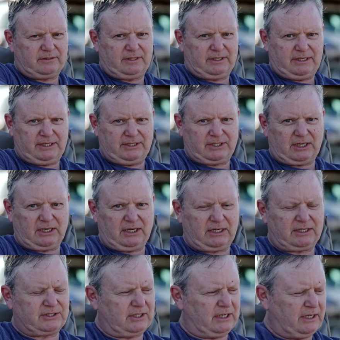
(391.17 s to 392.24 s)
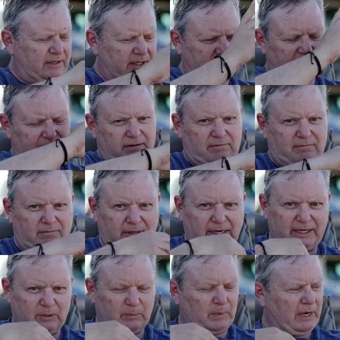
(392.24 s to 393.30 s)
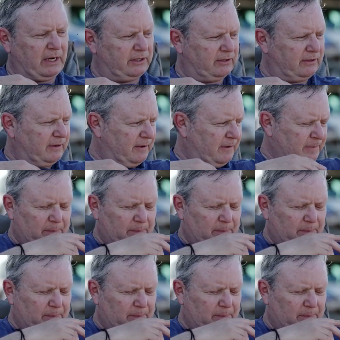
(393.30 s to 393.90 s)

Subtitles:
in his Hilux, and then my companion